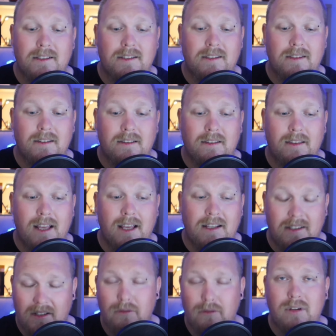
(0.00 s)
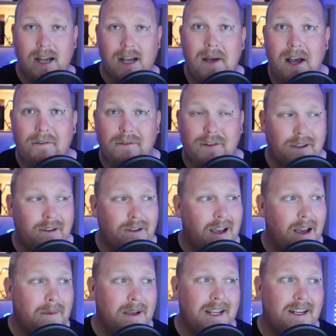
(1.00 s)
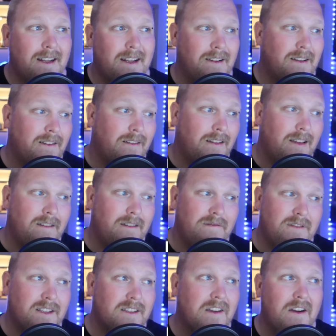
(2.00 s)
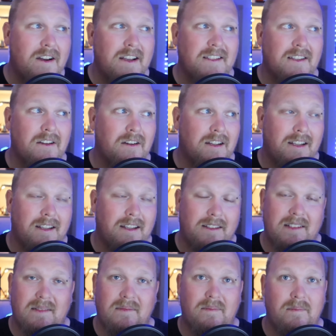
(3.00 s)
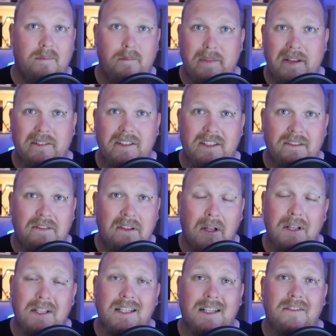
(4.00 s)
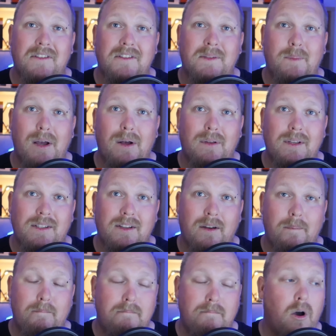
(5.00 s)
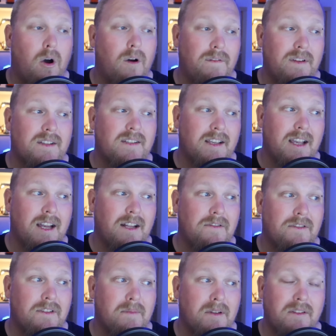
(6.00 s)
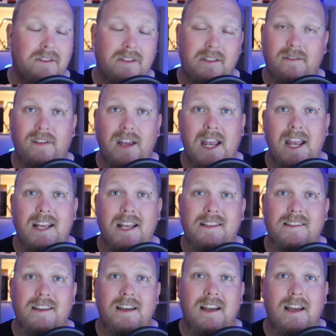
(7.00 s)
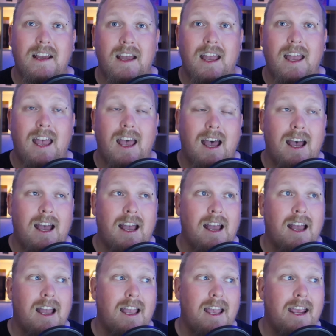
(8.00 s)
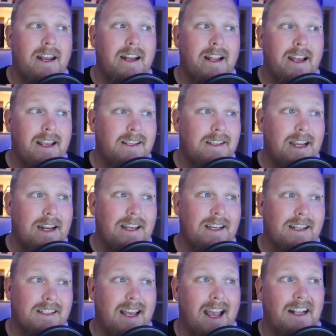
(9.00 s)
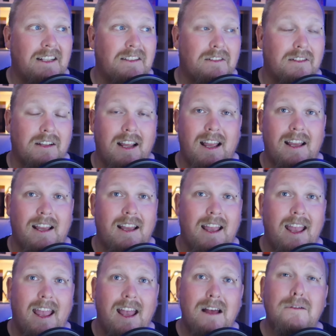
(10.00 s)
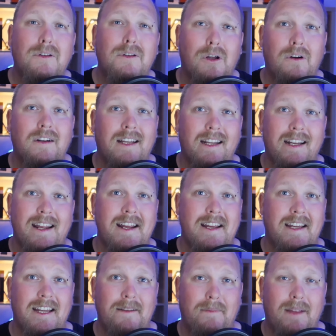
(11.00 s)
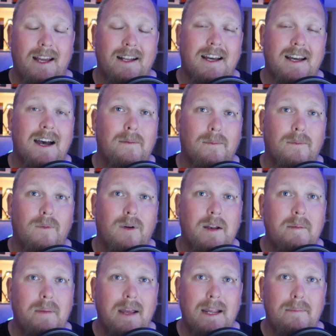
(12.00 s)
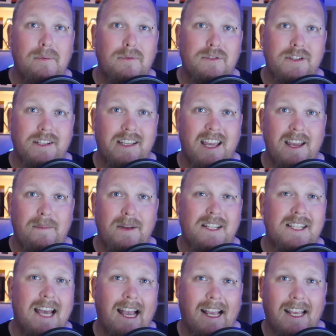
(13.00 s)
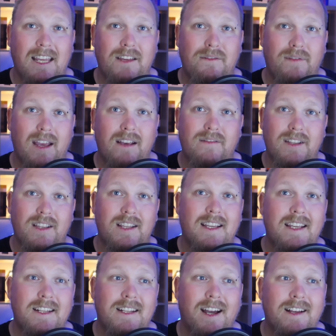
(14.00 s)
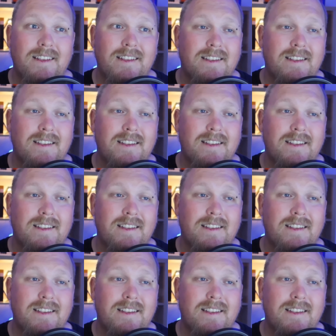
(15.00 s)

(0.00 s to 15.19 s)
they still come after you. I mean, if this guy's got his millions of dollars under his belt, he's got obviously hundreds of millions of fans, and he's getting attacked on it, how long can he keep that up when people just keep attacking him for everything he does?